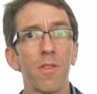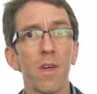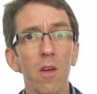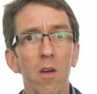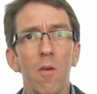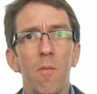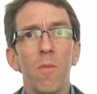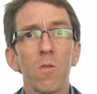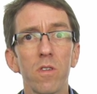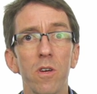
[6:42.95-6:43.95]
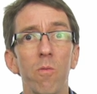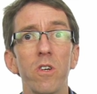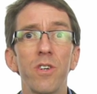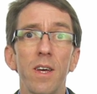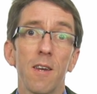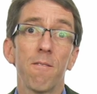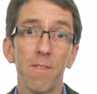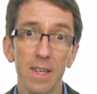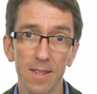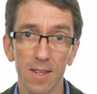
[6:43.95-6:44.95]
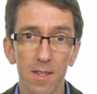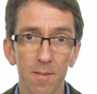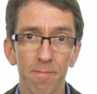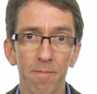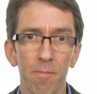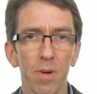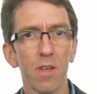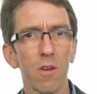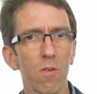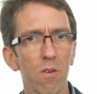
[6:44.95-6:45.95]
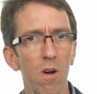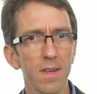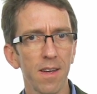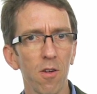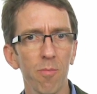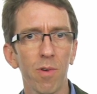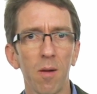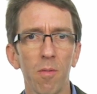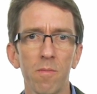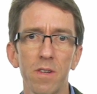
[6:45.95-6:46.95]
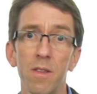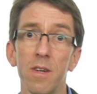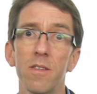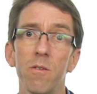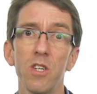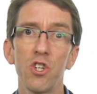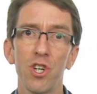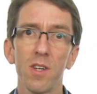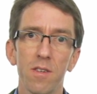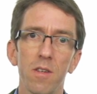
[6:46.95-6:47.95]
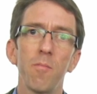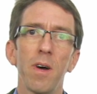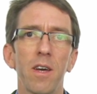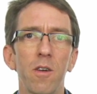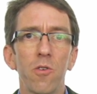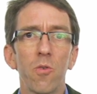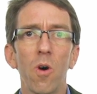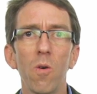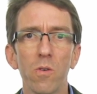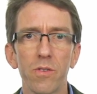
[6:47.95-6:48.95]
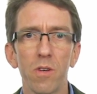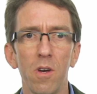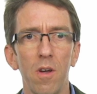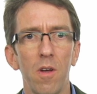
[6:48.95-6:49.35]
they mostly originate in feces, but they don't cause health problems unless they're ingested by a new host,